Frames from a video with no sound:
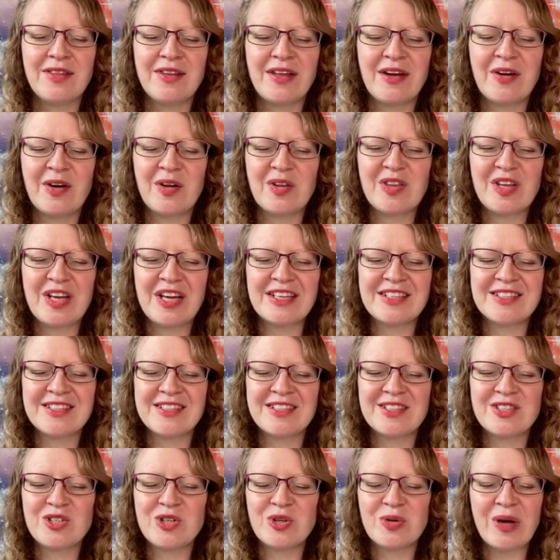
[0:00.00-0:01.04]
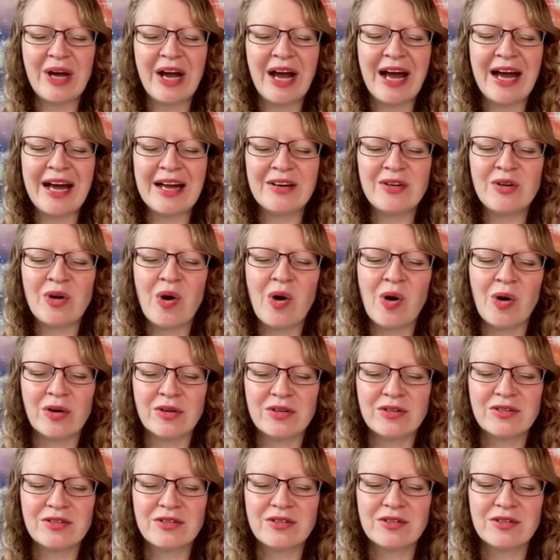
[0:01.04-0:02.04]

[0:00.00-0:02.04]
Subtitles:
There are things that you cannot,